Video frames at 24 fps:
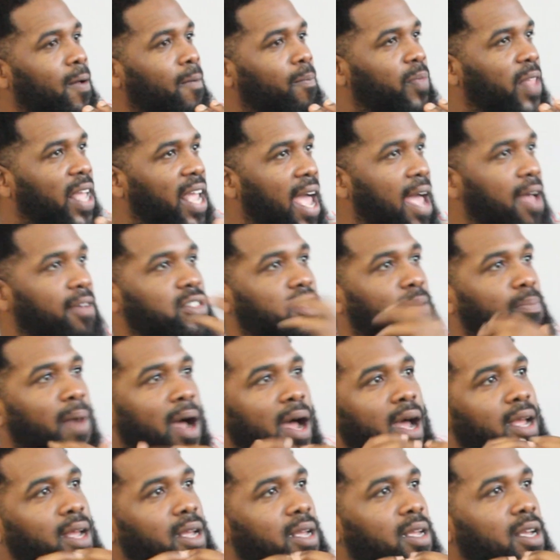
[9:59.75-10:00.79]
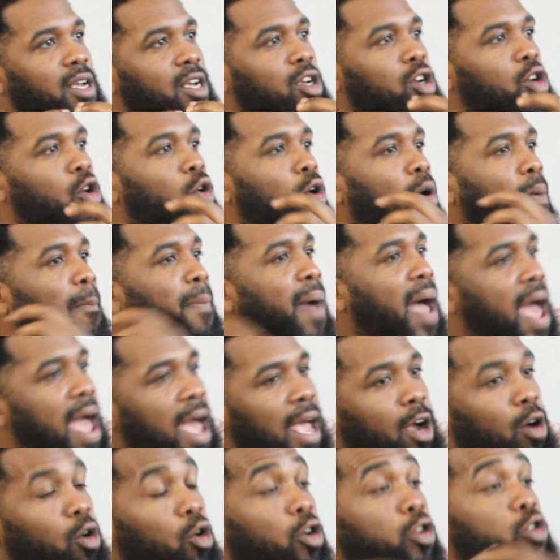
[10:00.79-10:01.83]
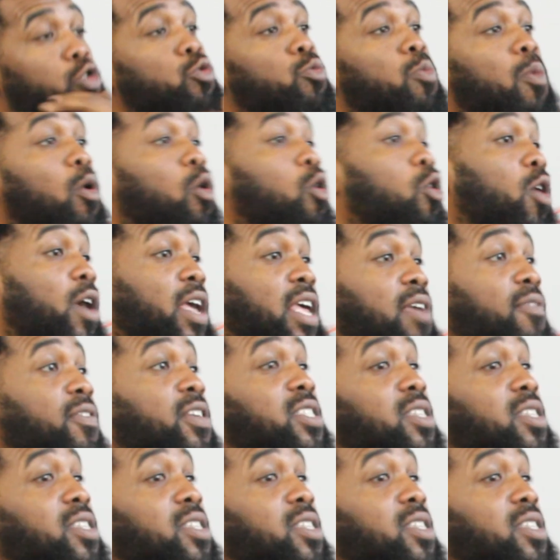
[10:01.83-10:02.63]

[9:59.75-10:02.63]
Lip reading: they have somebody going back, or even